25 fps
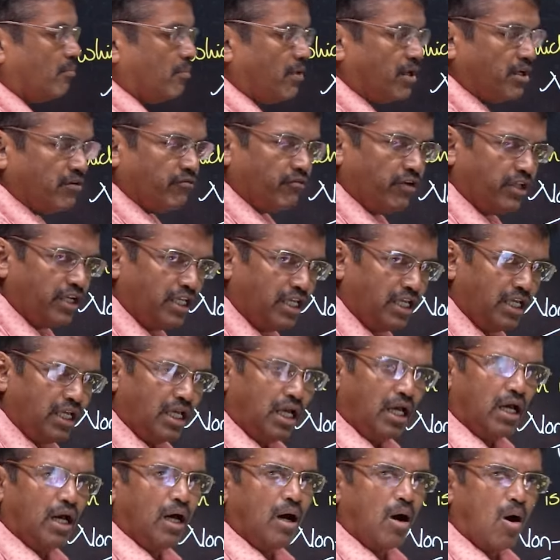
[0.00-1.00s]
but very
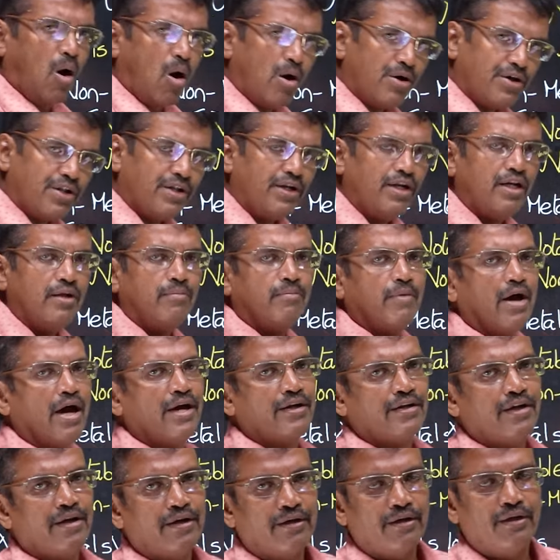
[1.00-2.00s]
orderly
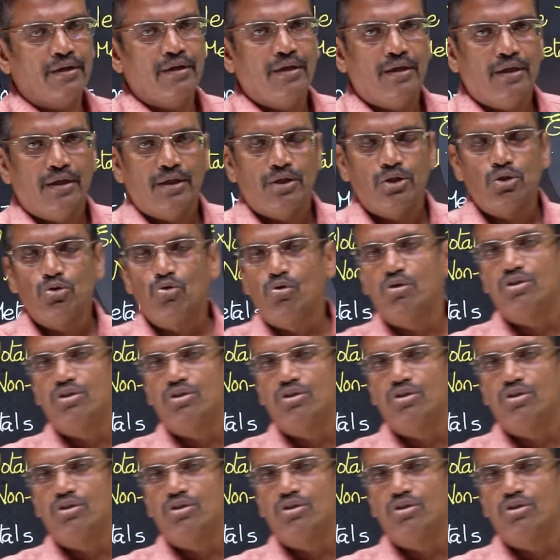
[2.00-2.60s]
manner you